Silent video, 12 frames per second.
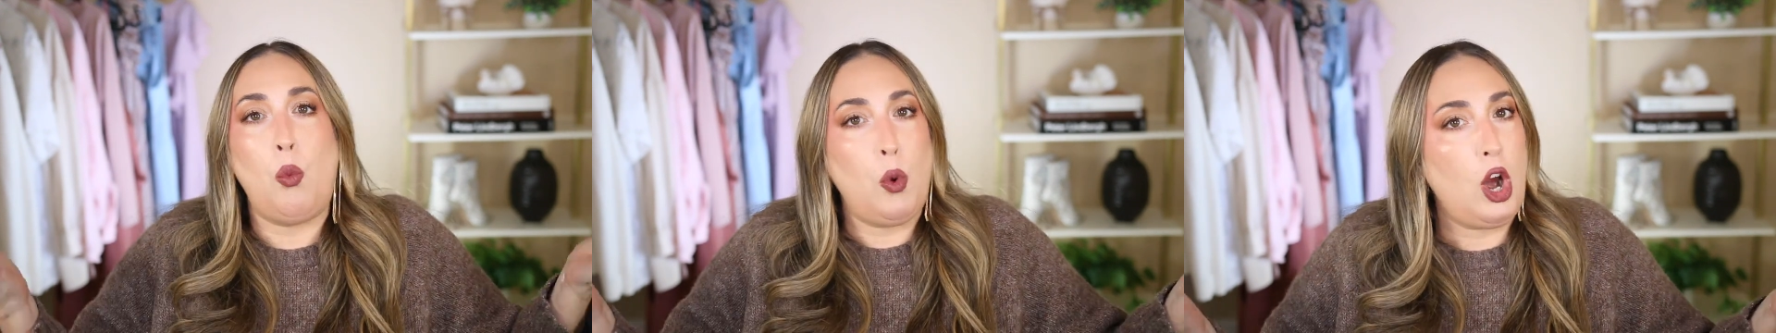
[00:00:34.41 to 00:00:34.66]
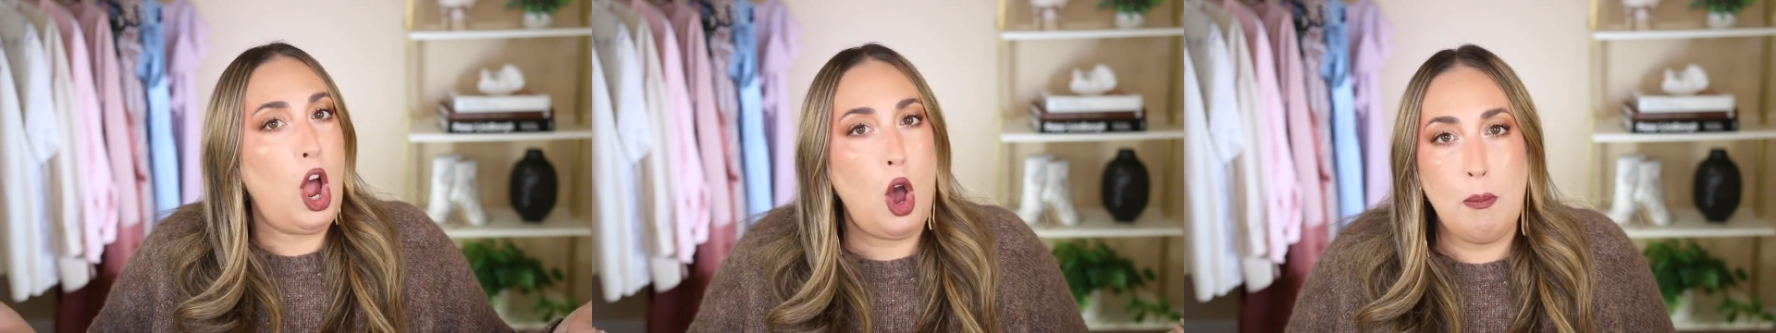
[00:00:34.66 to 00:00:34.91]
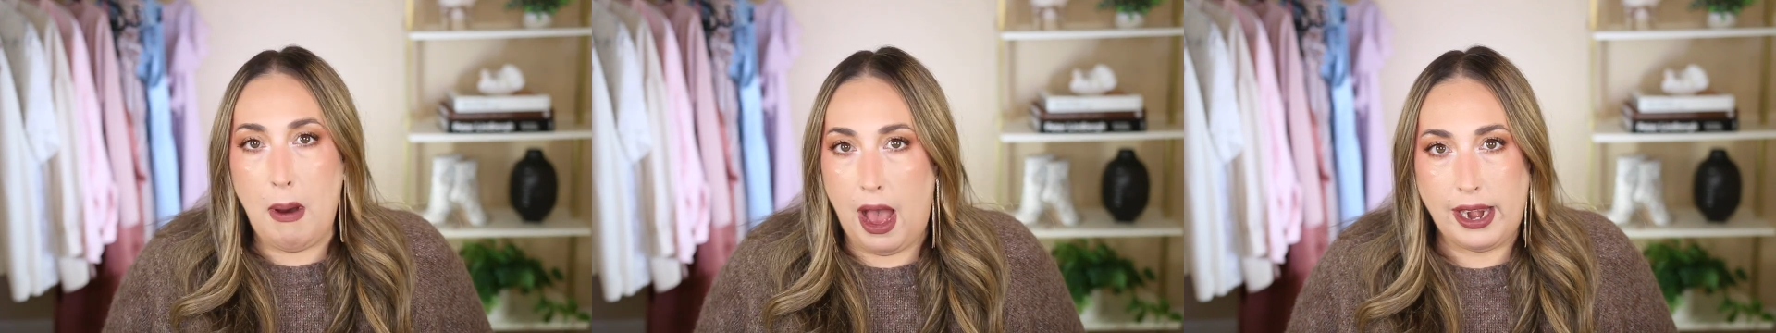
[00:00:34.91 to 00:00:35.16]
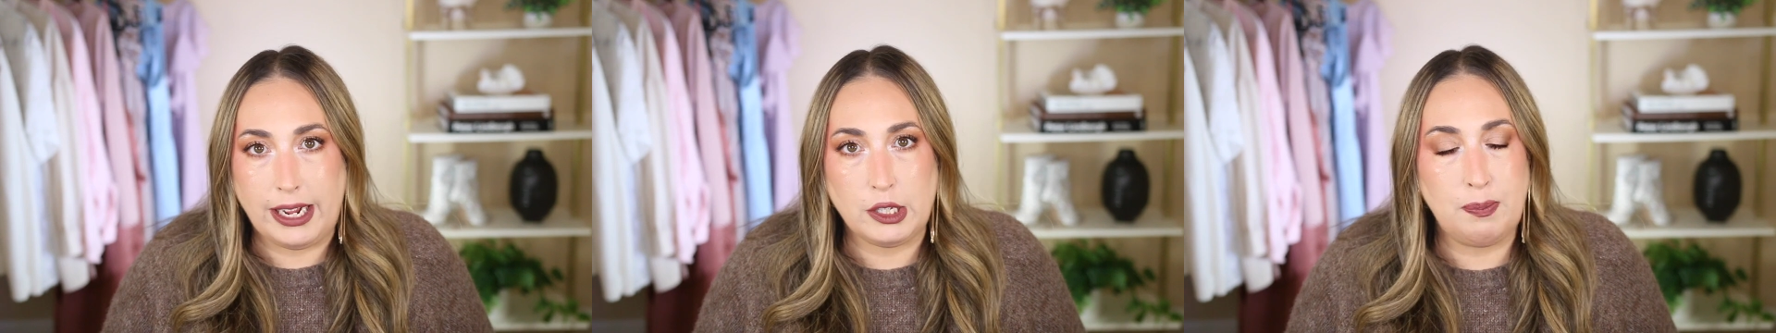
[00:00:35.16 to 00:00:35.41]
We're
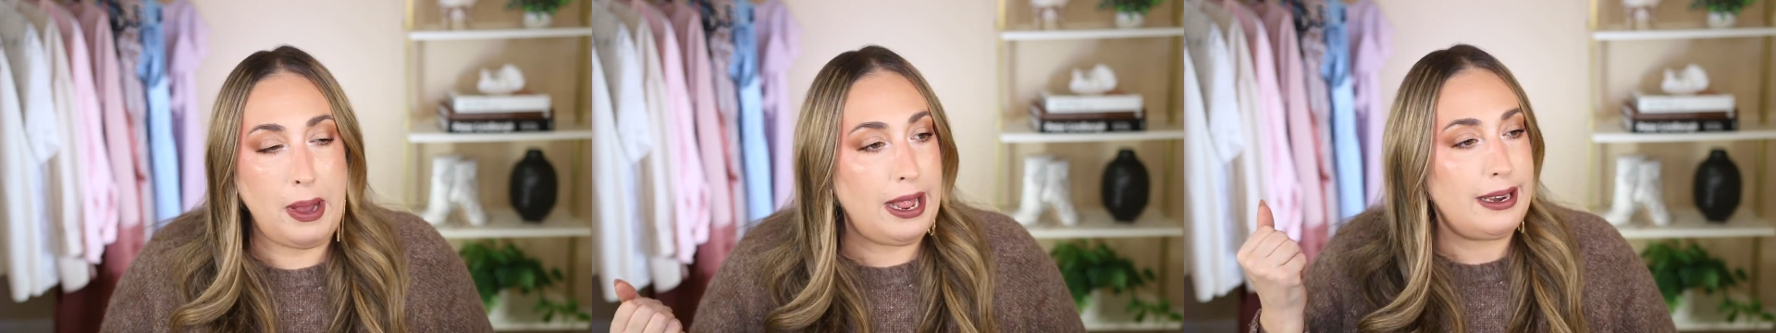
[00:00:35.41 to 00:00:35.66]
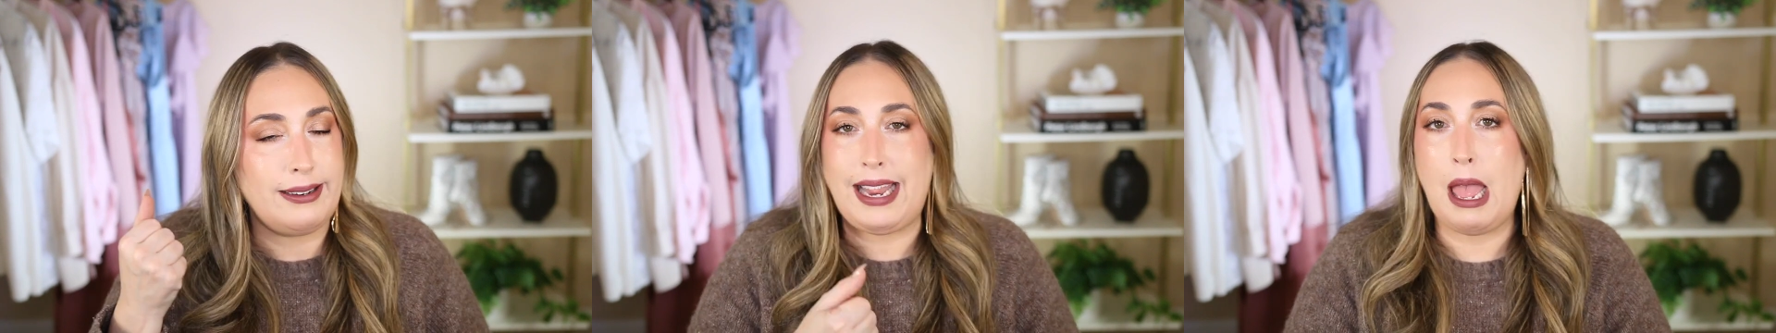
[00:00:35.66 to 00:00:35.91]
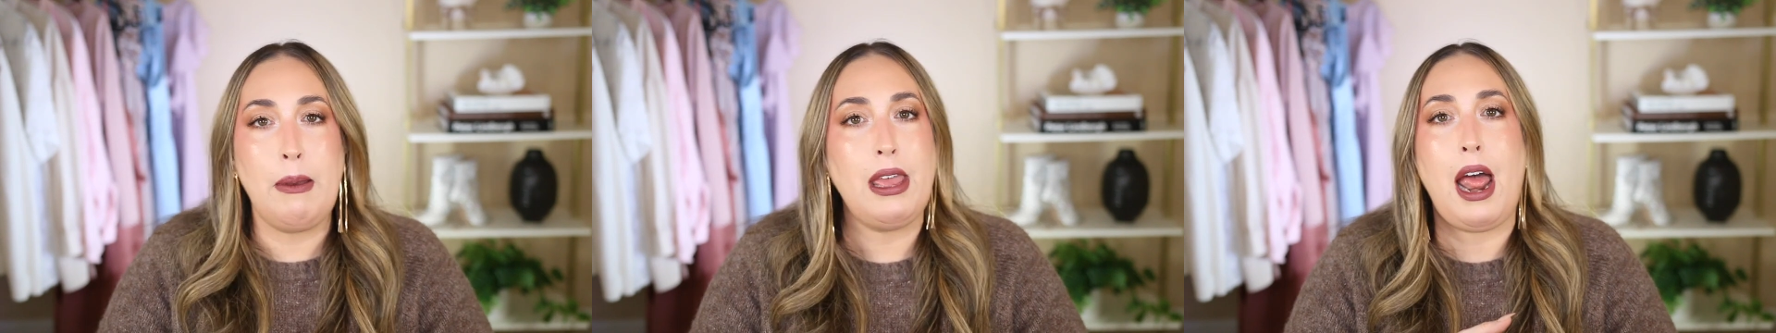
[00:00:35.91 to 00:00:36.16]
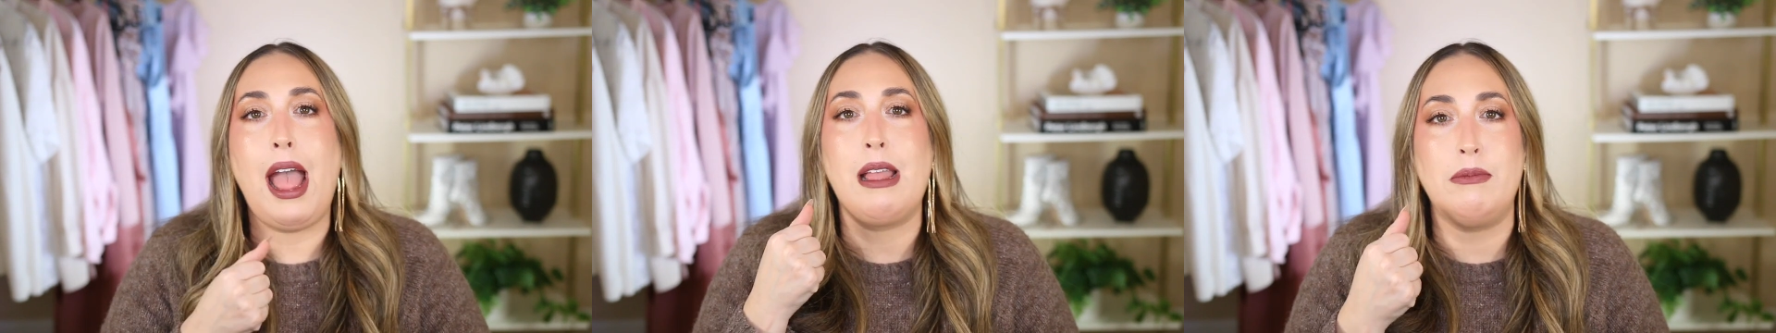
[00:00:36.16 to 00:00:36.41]
homebodies. But damn
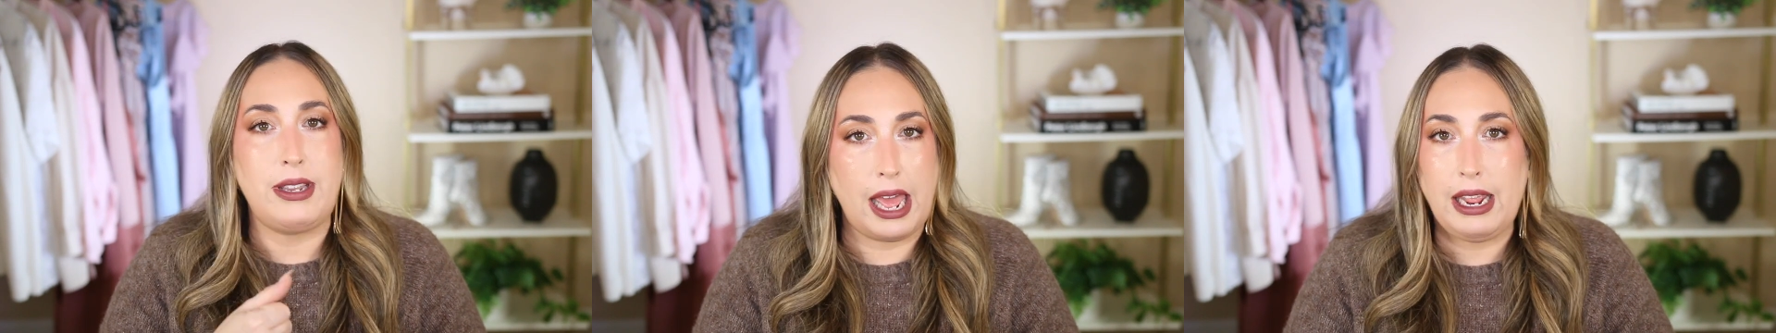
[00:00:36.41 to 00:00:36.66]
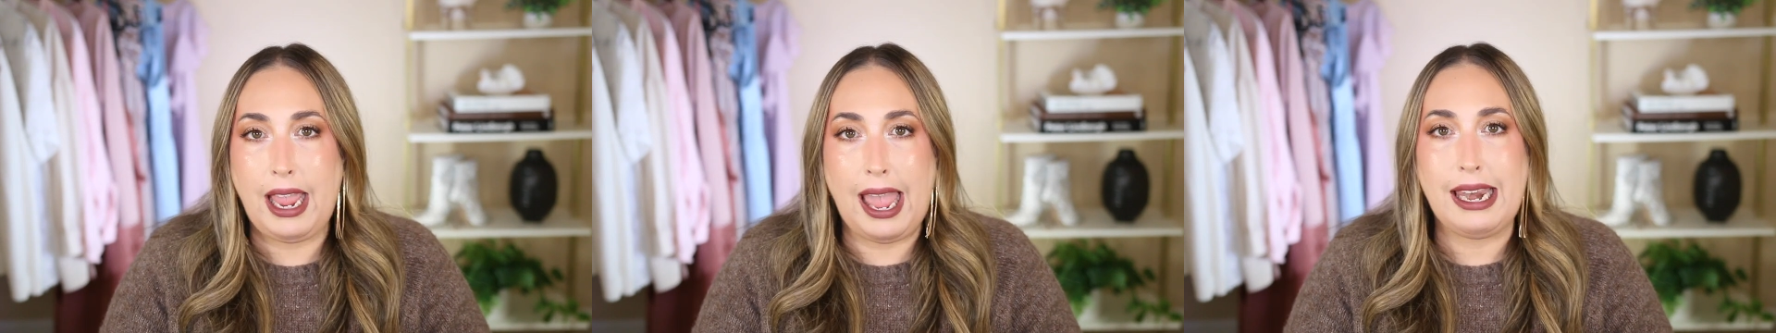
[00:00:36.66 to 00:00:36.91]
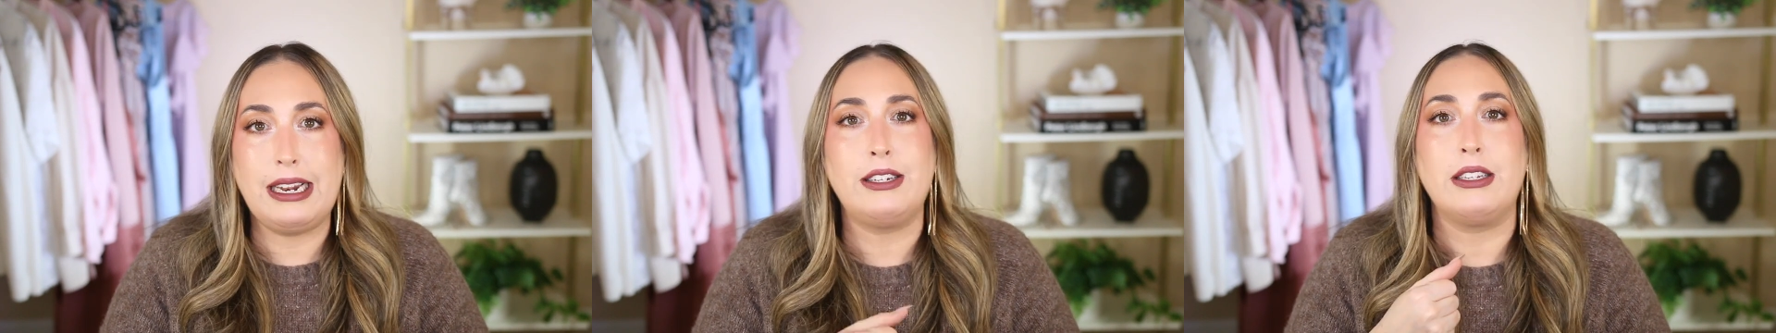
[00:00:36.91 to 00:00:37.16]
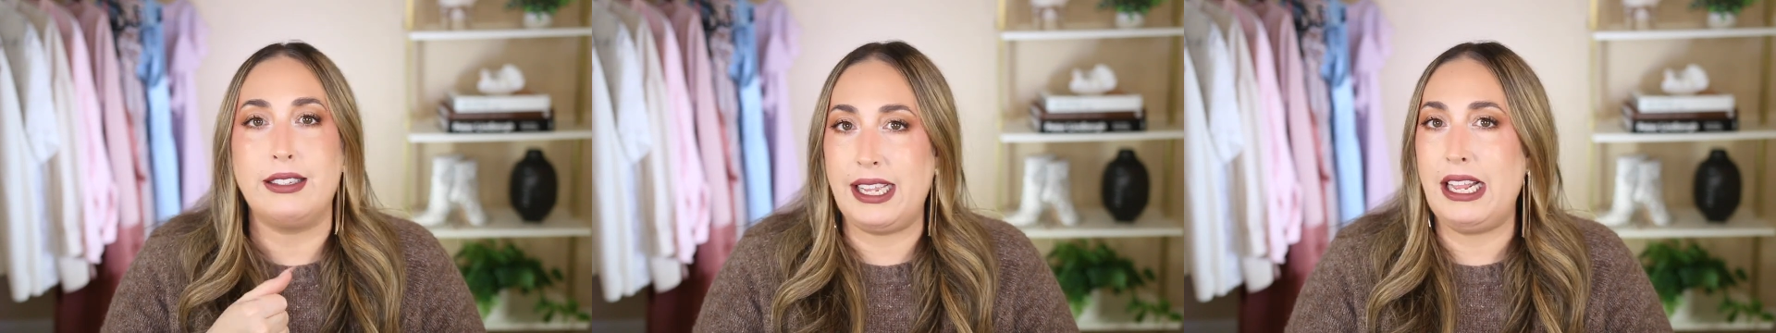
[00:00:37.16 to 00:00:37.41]
it, I am dedicated
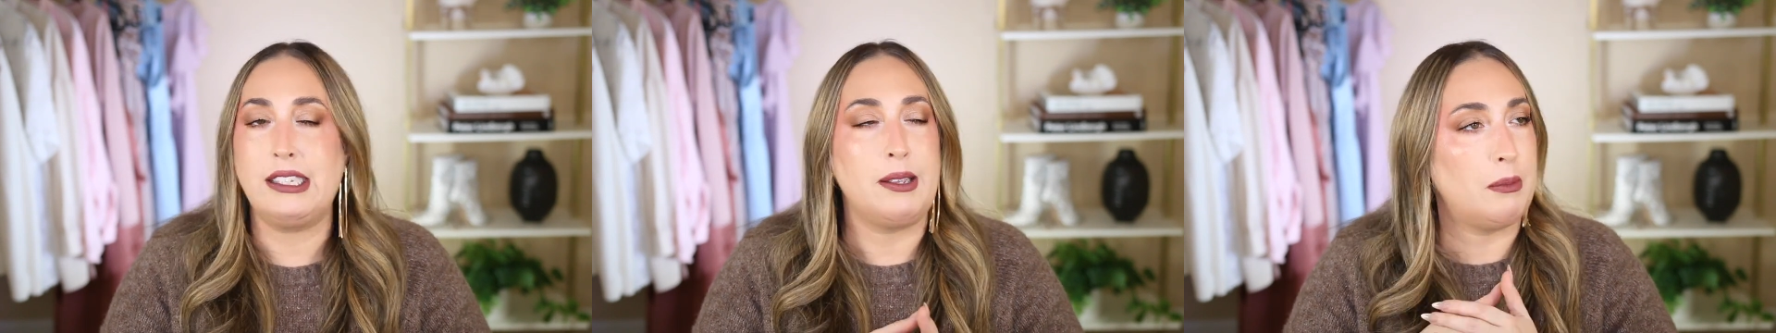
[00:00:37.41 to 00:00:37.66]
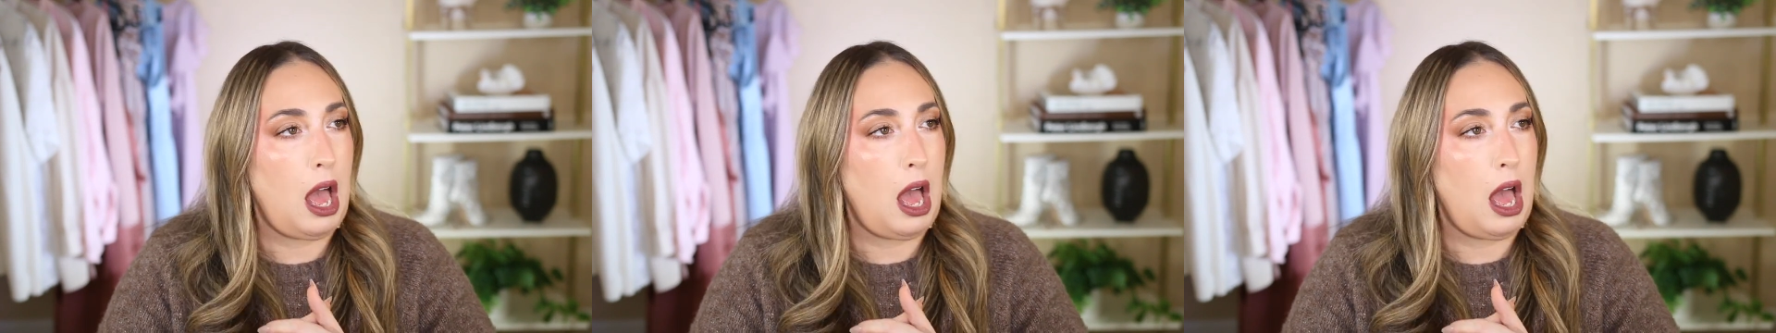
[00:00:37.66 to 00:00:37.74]
to seeing some